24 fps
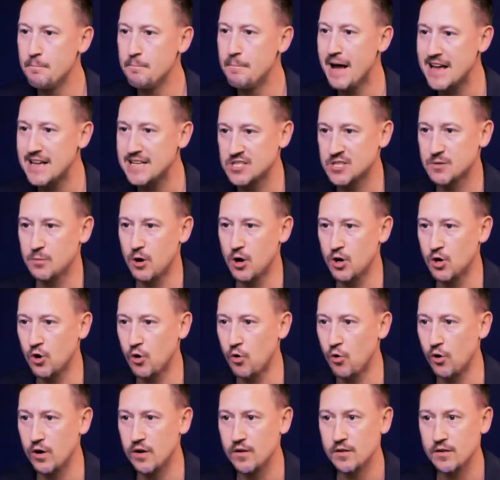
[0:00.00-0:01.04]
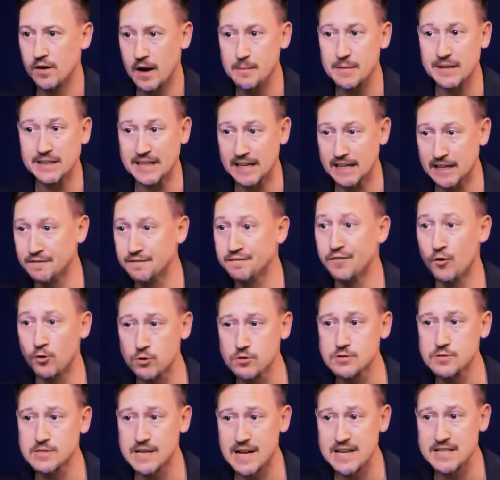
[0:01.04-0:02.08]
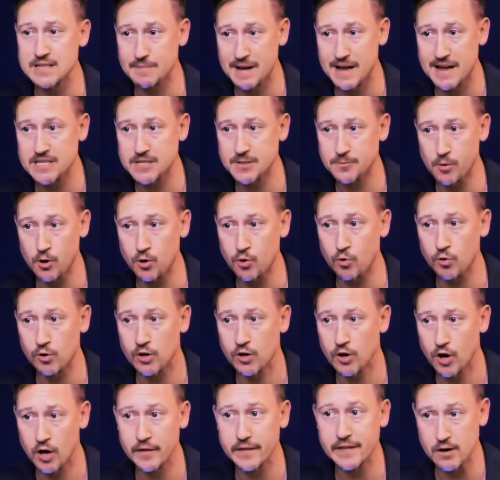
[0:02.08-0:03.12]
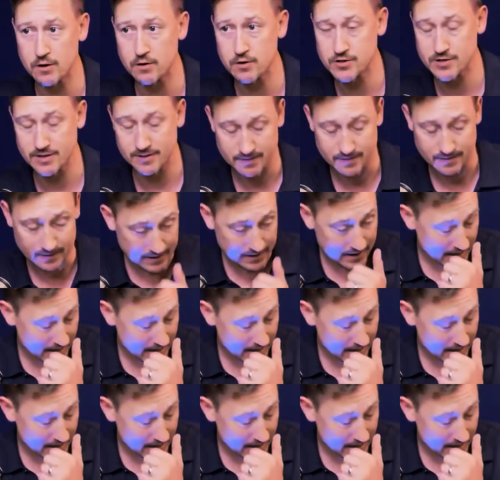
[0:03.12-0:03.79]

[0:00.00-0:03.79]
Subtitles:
basketball court. I mean, like full-size basketball court on the ocean.